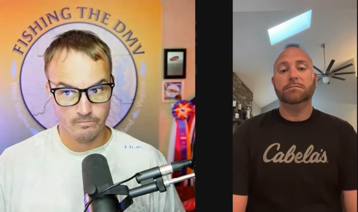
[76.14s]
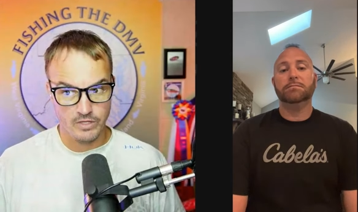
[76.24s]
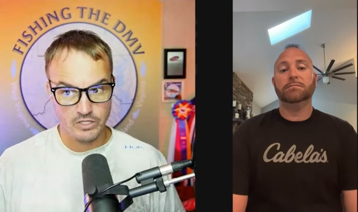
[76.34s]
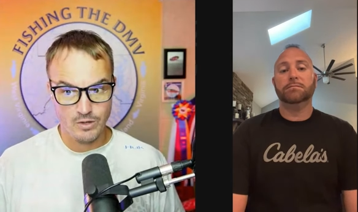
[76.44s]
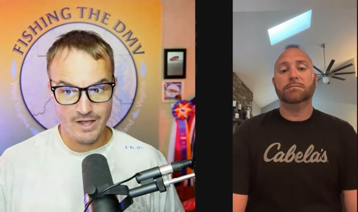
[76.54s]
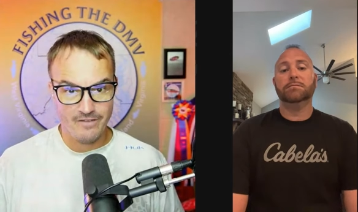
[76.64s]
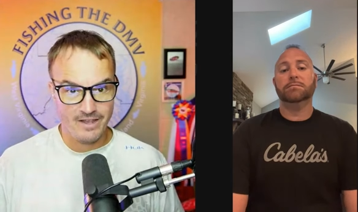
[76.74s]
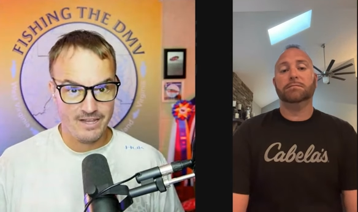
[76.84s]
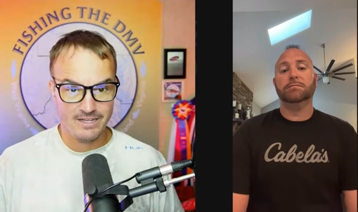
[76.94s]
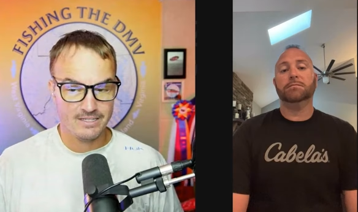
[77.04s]
Speaker 1: did you have
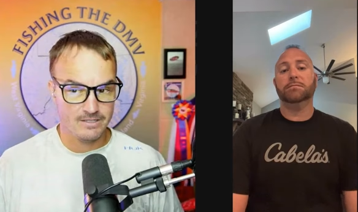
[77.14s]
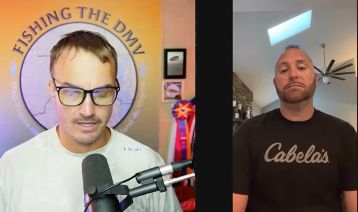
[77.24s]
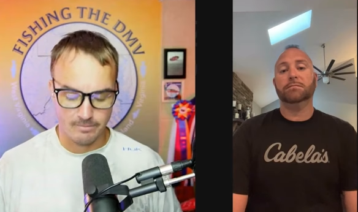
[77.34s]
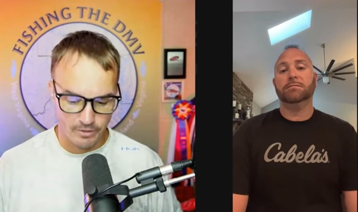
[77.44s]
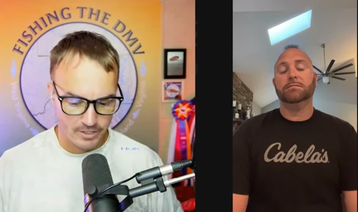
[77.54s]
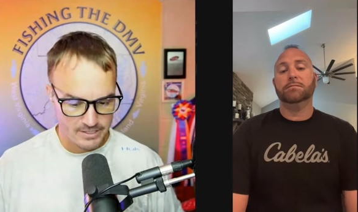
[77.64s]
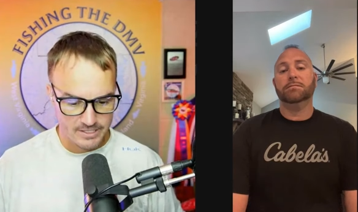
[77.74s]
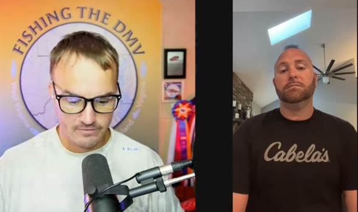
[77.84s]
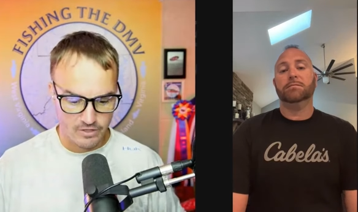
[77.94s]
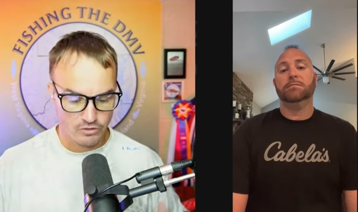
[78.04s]
any con like
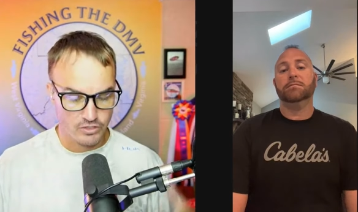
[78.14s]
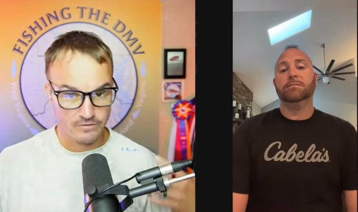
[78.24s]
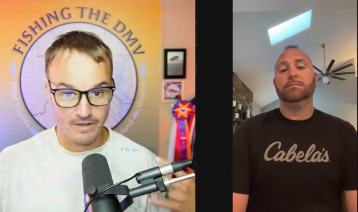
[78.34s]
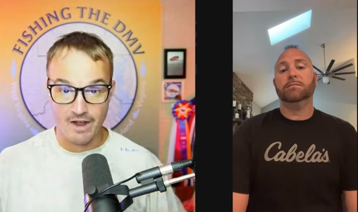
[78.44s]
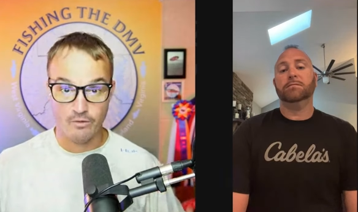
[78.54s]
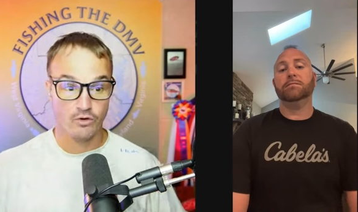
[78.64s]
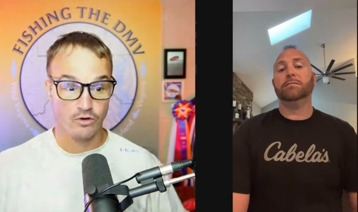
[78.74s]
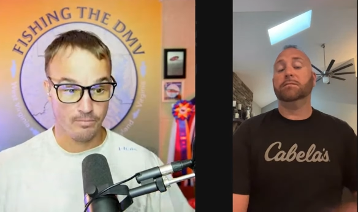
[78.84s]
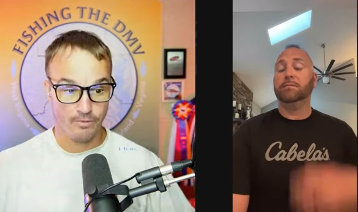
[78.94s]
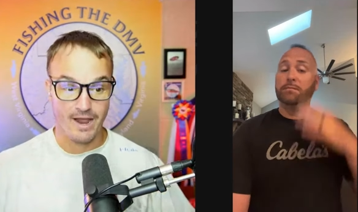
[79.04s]
preconceived notions of how you were going
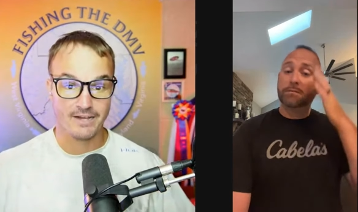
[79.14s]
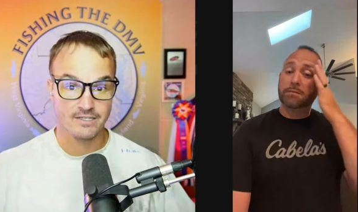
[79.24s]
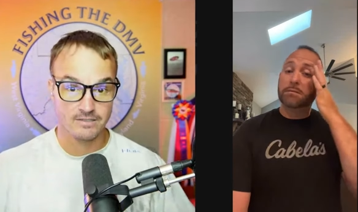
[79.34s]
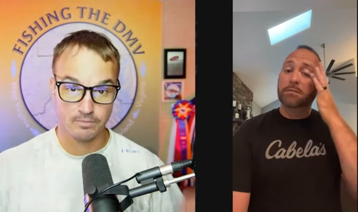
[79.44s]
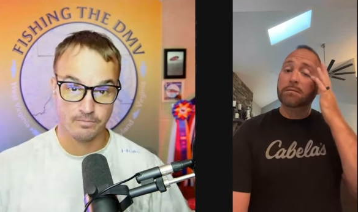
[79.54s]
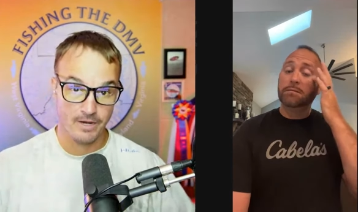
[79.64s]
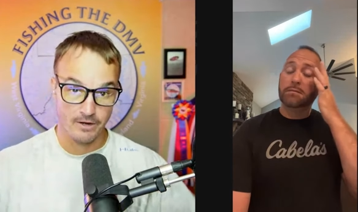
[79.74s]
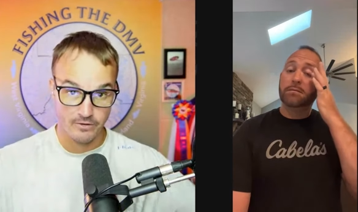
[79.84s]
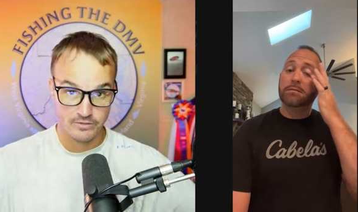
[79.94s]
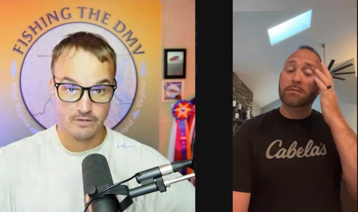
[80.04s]
to practice and prepare
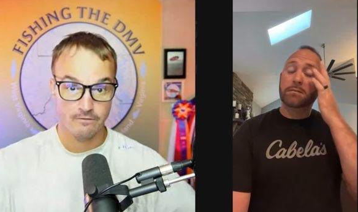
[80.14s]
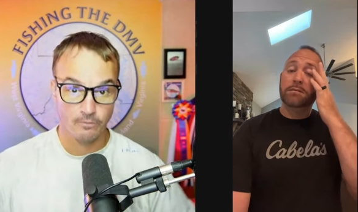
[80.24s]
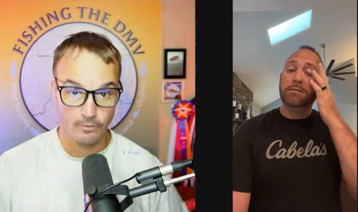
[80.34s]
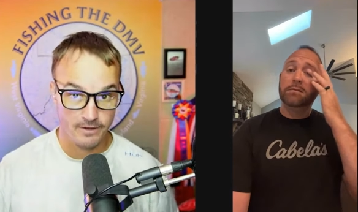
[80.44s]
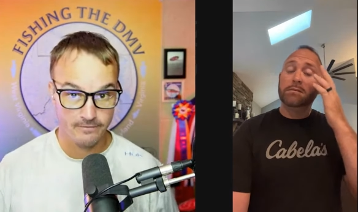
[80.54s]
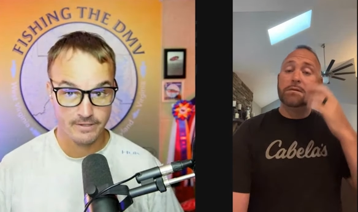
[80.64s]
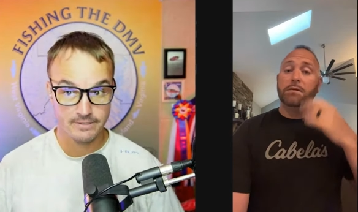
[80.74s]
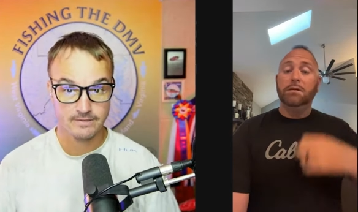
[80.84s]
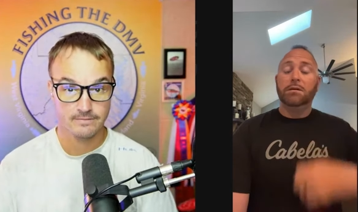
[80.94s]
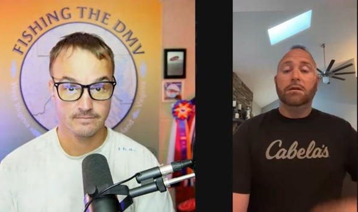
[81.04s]
yourself for the
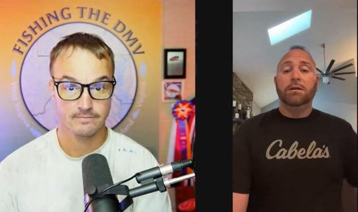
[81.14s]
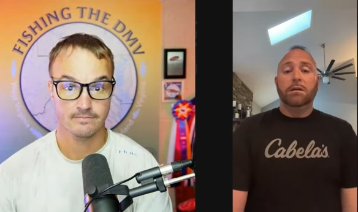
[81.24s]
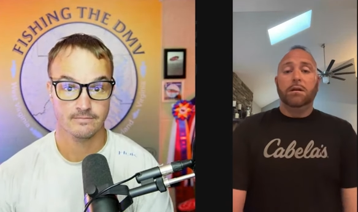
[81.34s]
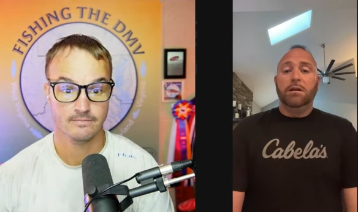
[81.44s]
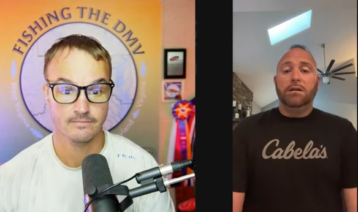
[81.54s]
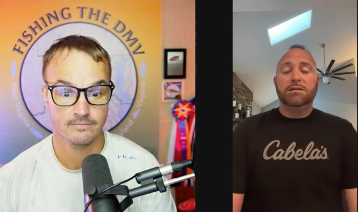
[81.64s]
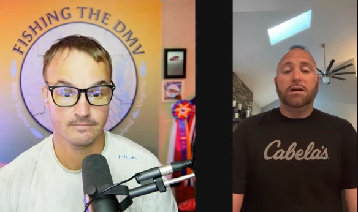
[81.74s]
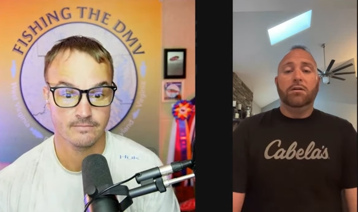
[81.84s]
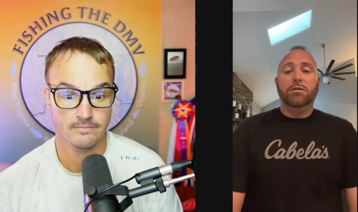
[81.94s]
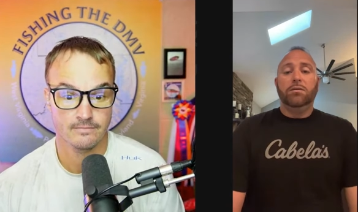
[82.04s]
event?
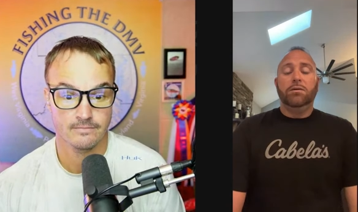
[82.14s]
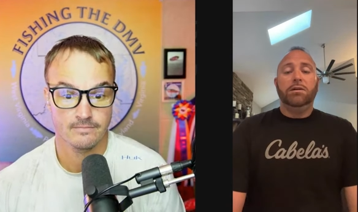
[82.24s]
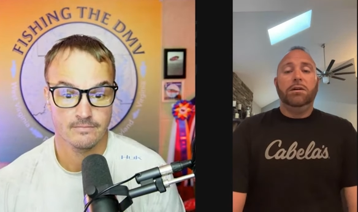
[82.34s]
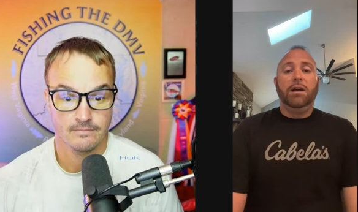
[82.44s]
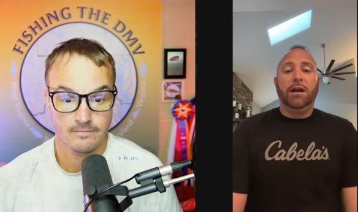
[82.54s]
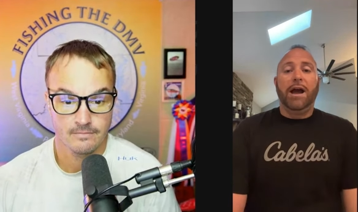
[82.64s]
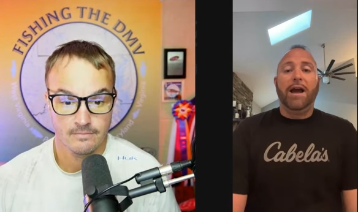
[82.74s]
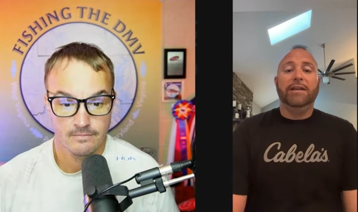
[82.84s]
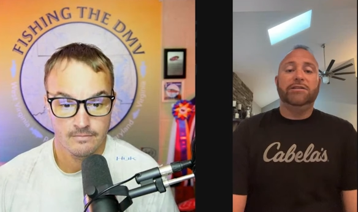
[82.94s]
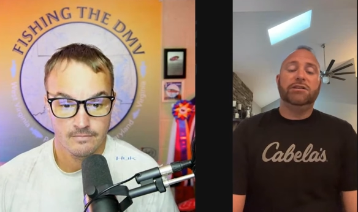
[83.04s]
Speaker 2: So I
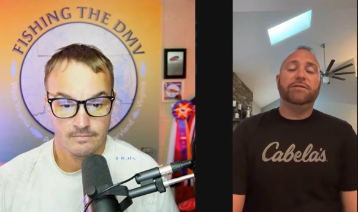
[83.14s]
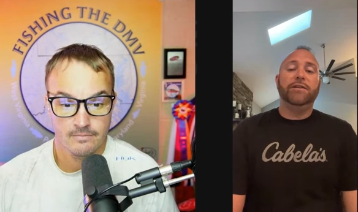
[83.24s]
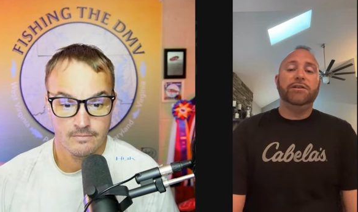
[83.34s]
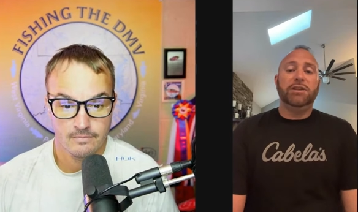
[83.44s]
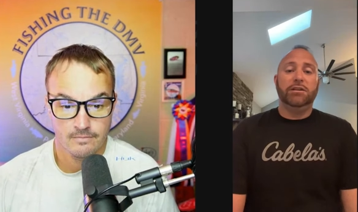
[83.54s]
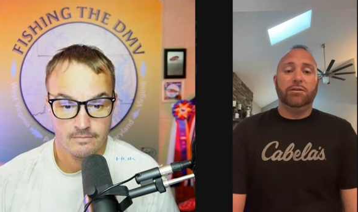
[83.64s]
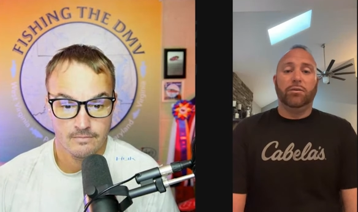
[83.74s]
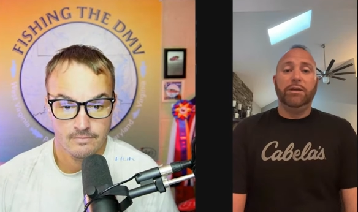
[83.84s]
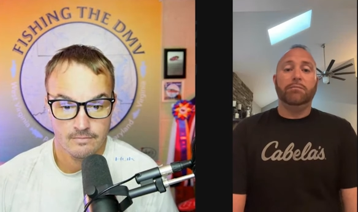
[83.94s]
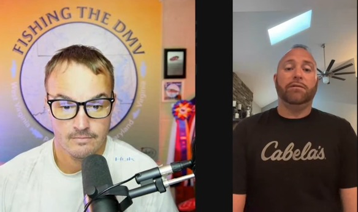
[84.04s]
had just fished it the
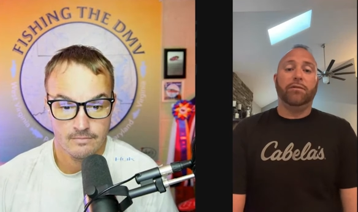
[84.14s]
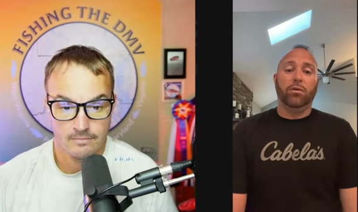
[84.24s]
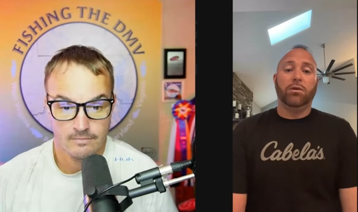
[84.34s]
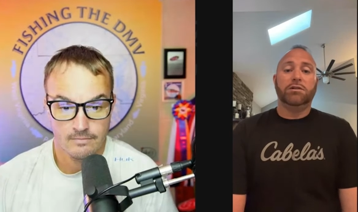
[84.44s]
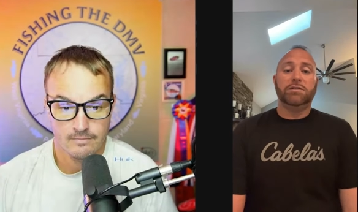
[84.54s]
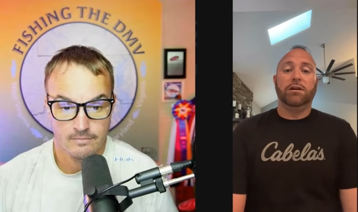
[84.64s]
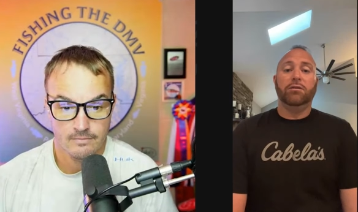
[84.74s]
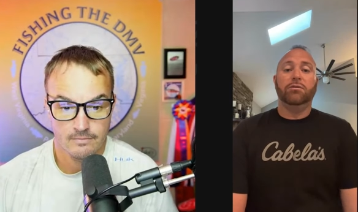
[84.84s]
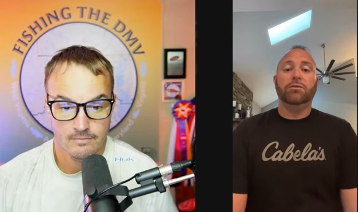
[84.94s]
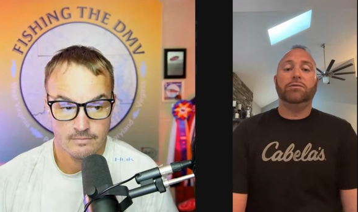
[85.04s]
week before,
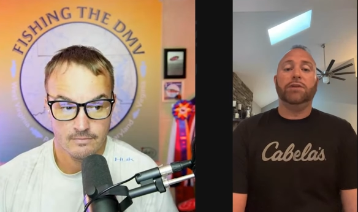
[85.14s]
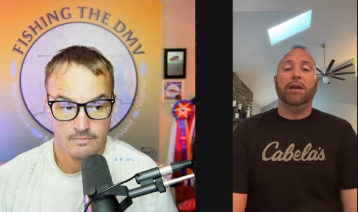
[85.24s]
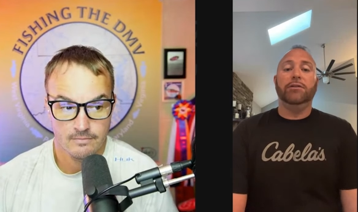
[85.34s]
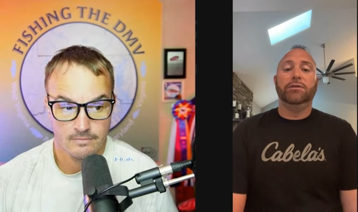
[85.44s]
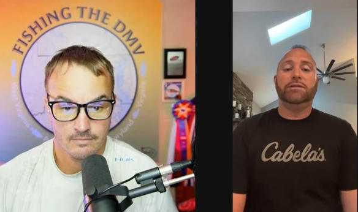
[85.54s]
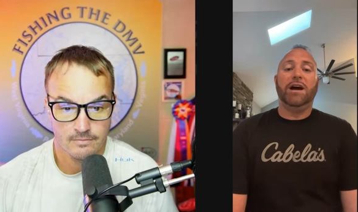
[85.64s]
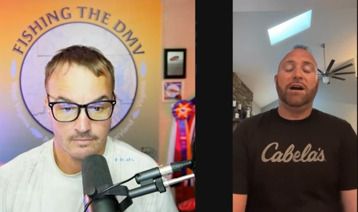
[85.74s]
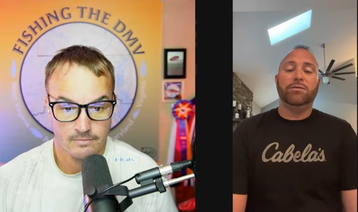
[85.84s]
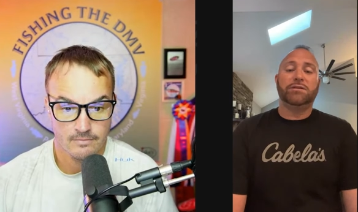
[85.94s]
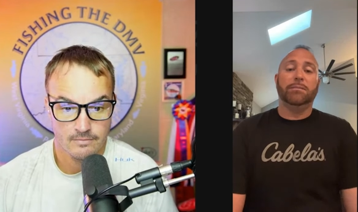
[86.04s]
so I knew the
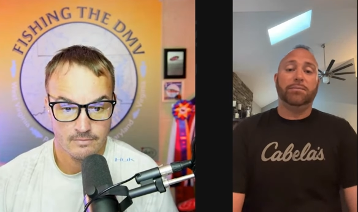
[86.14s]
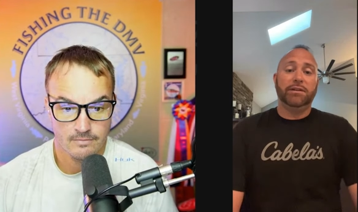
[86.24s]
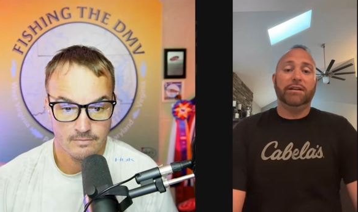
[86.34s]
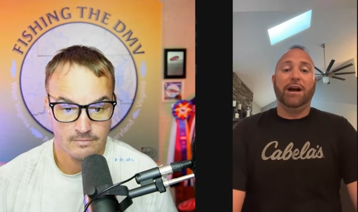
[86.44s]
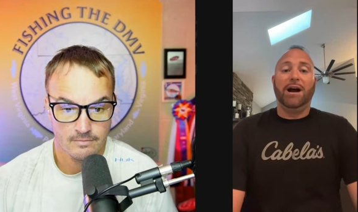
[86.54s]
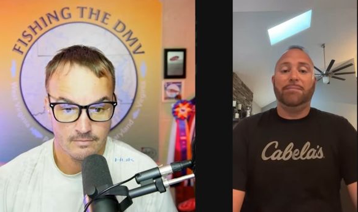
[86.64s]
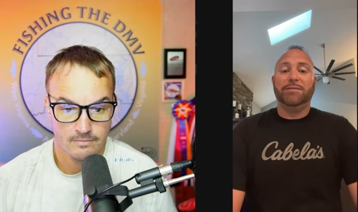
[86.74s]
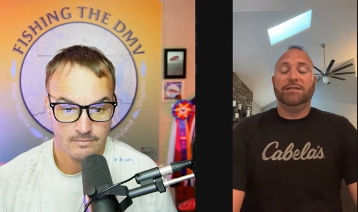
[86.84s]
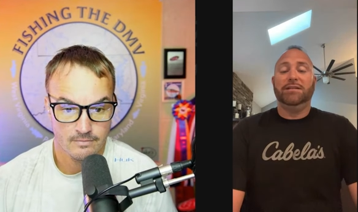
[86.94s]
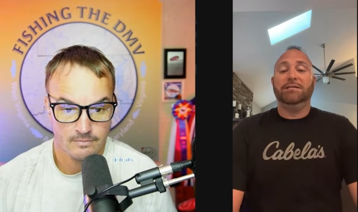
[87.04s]
tide was completely
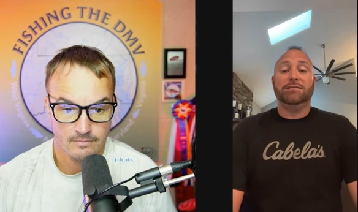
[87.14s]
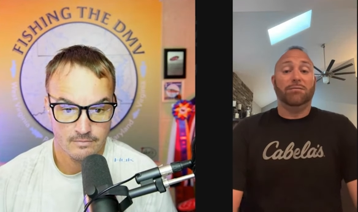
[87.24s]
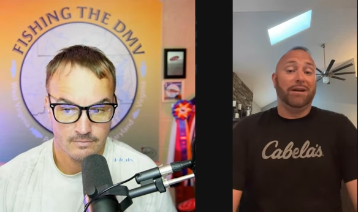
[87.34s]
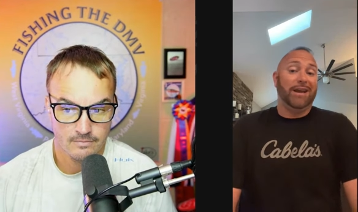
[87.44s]
opposite. So my